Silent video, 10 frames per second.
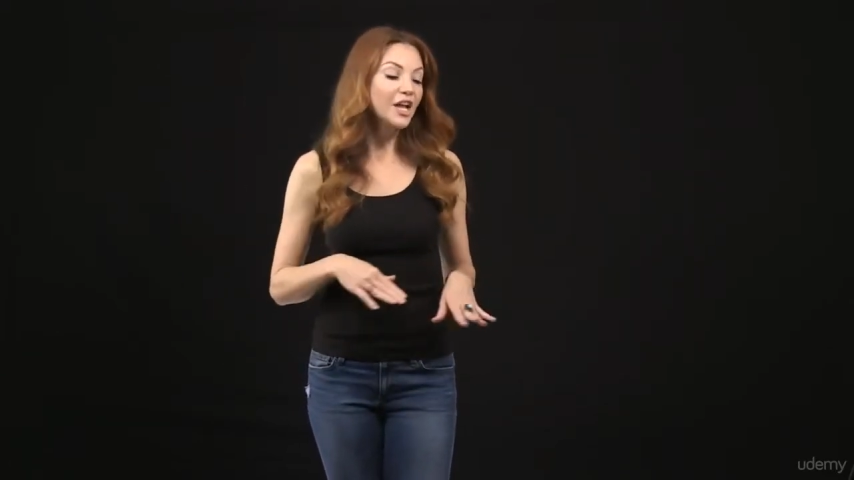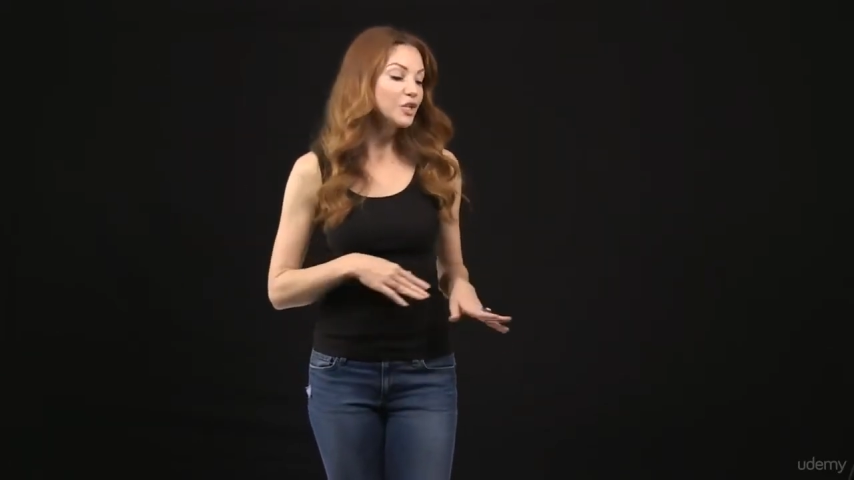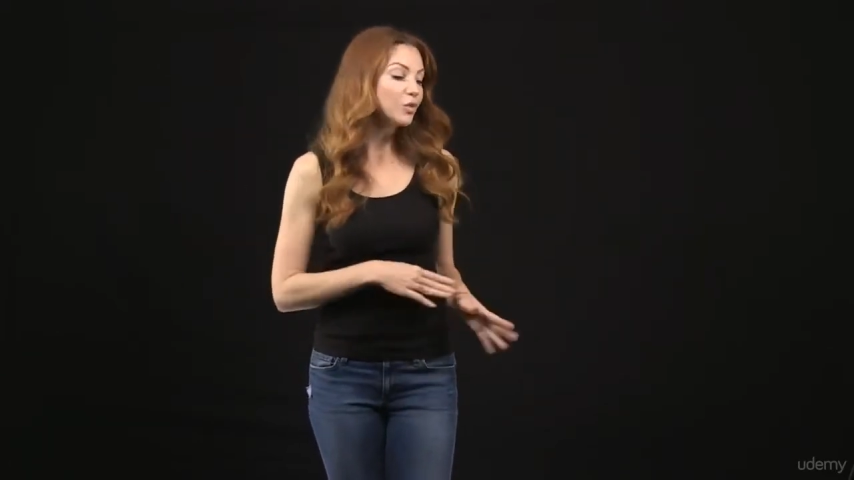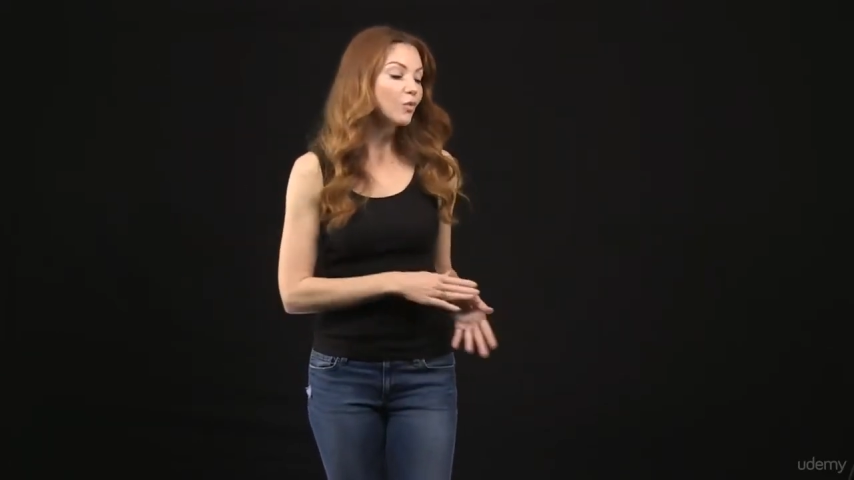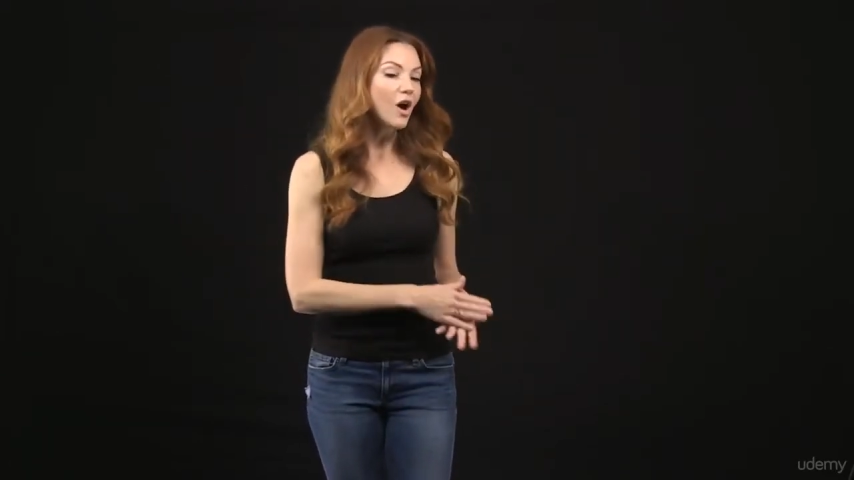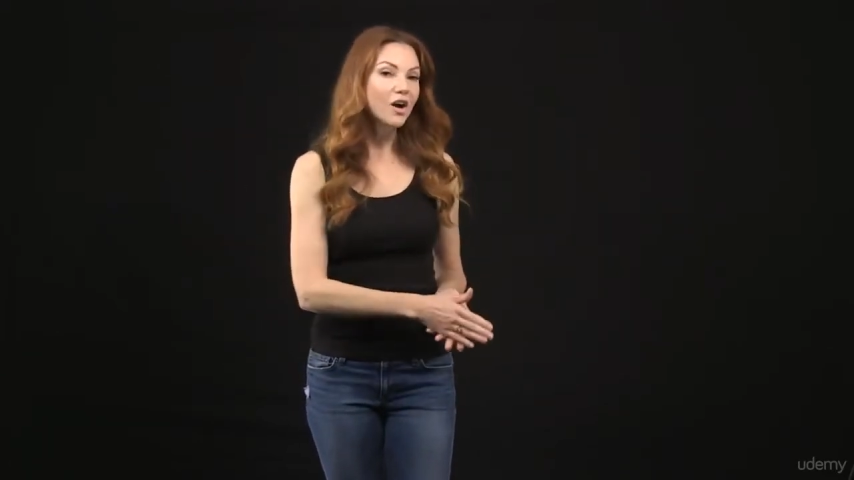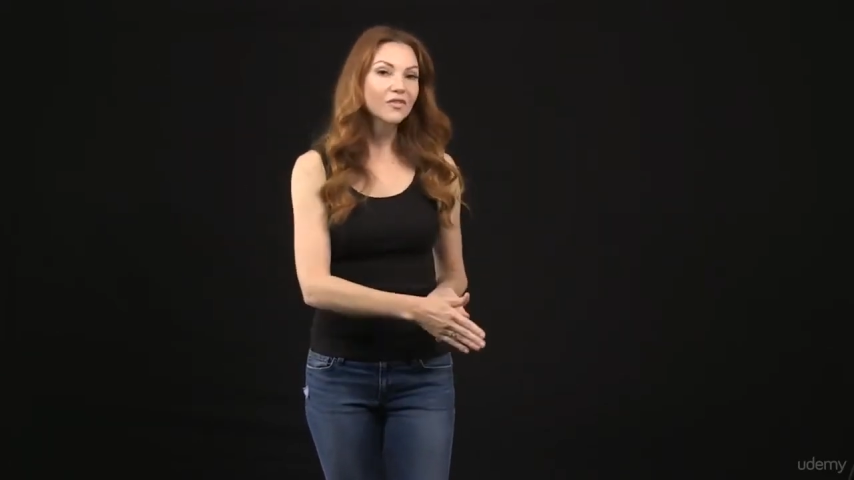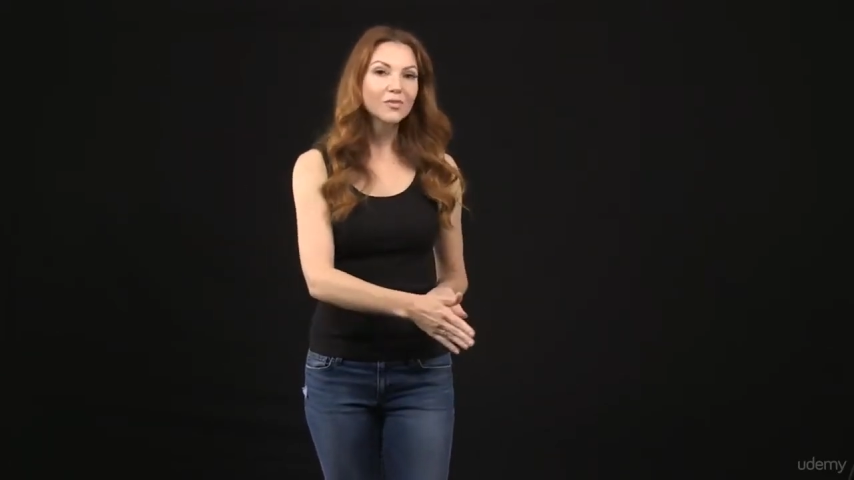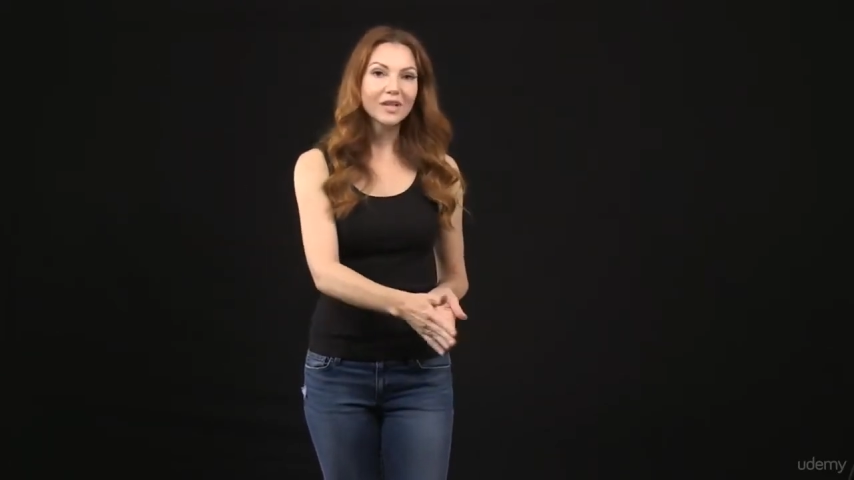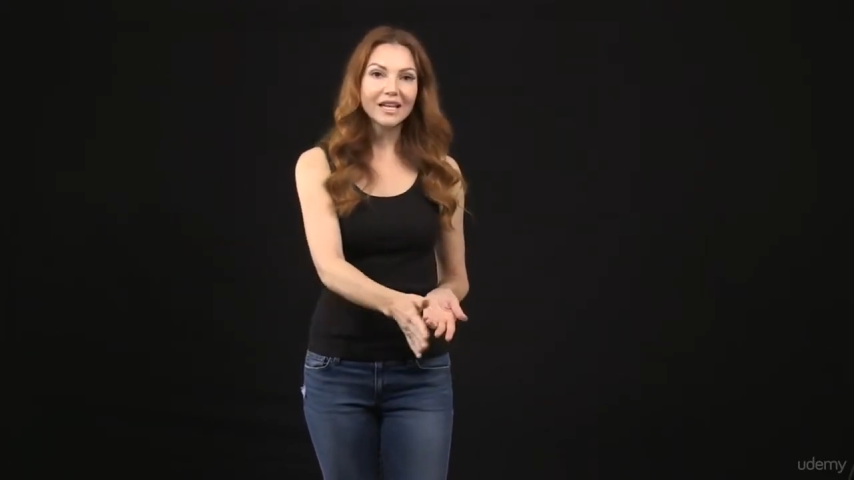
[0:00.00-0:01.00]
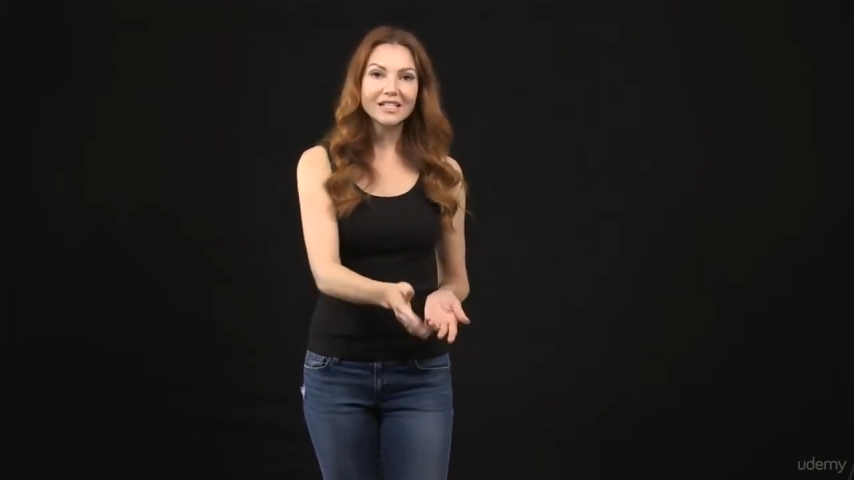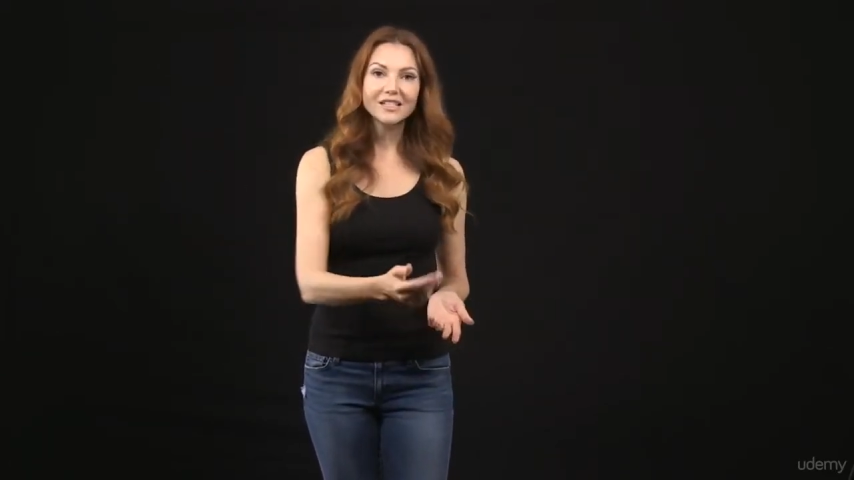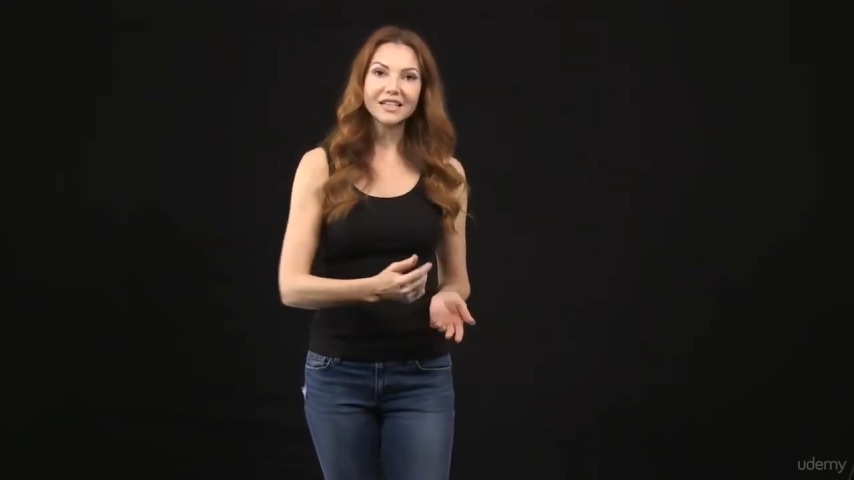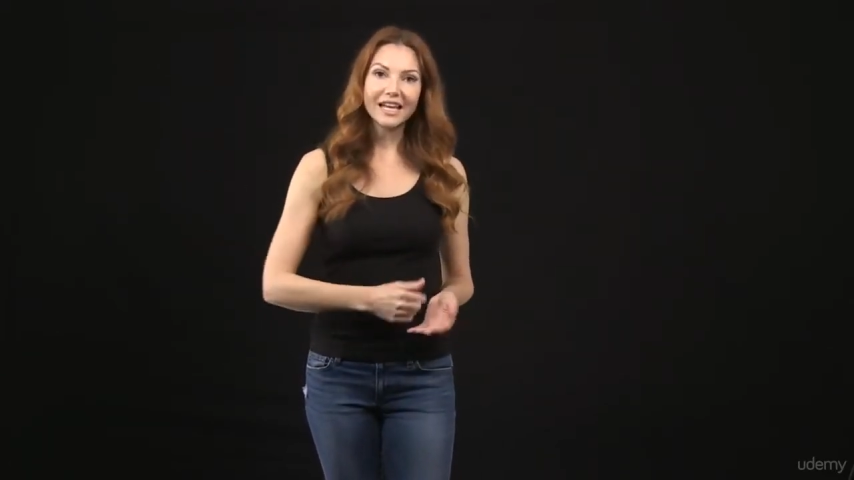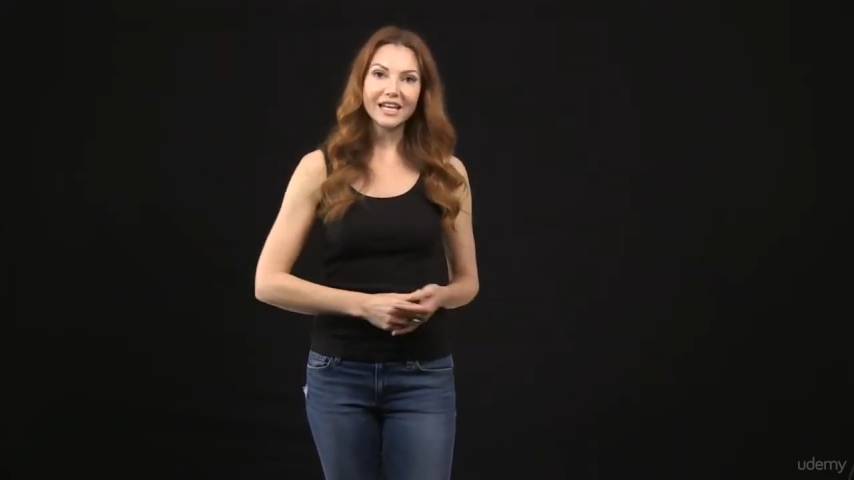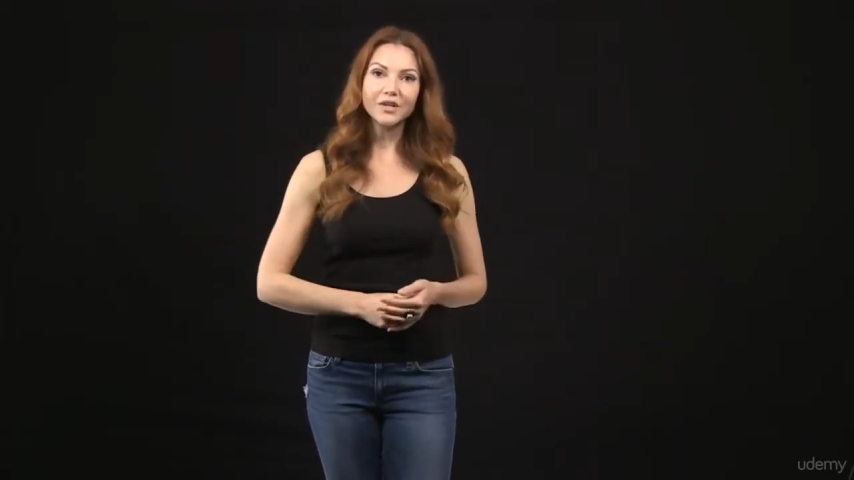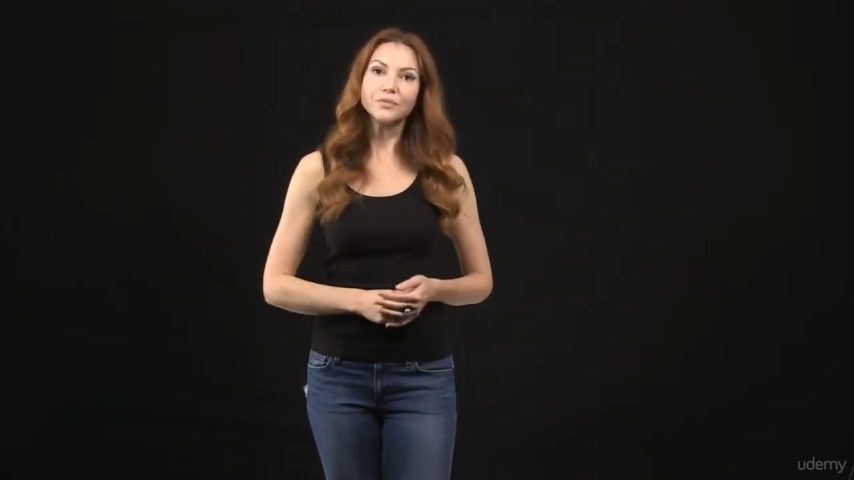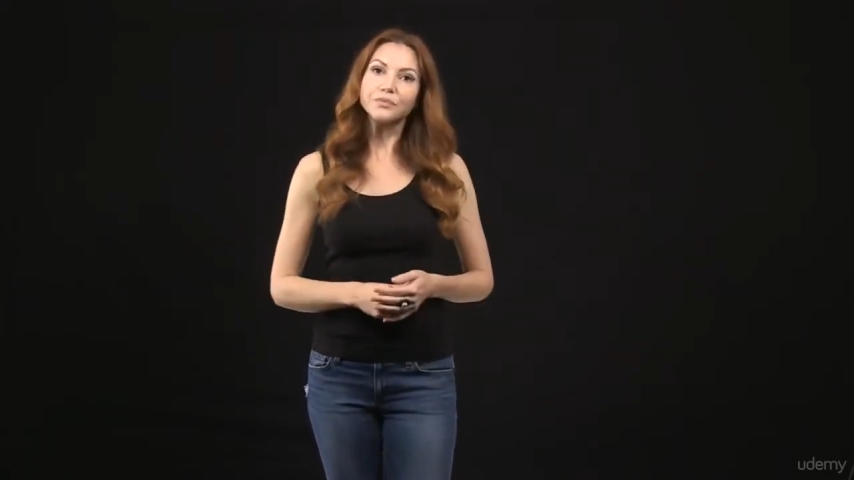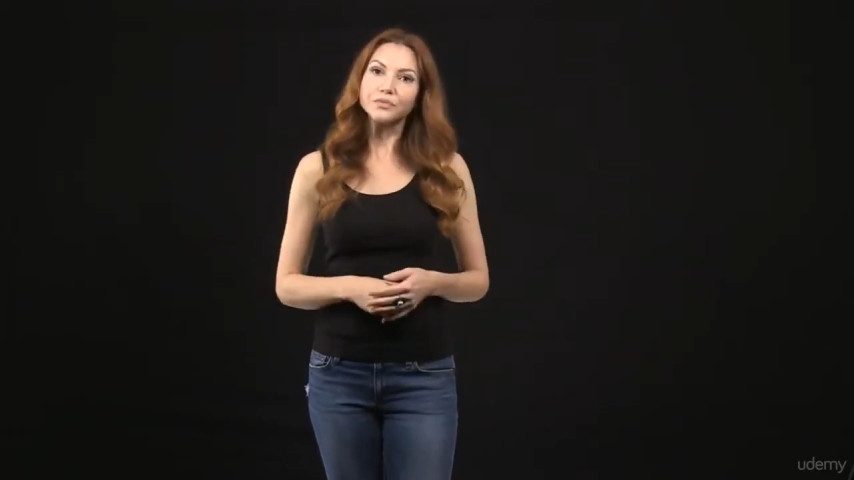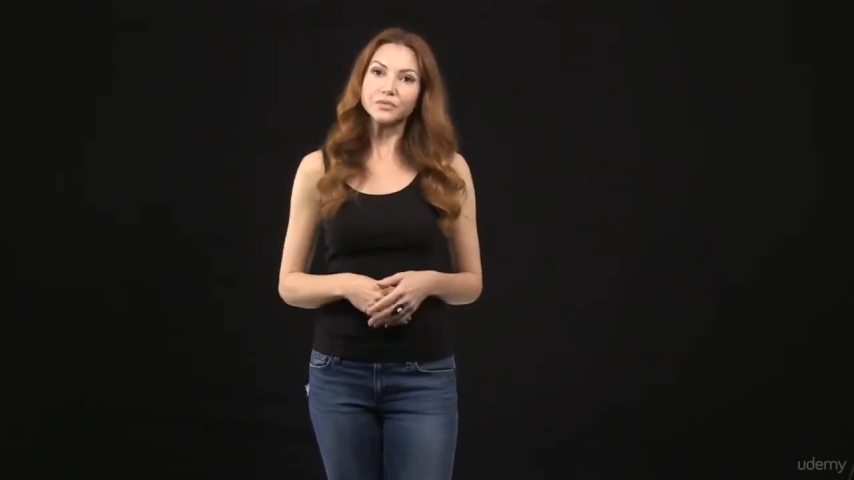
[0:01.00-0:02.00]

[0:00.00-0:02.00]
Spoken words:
and you'll walk from lady to lady.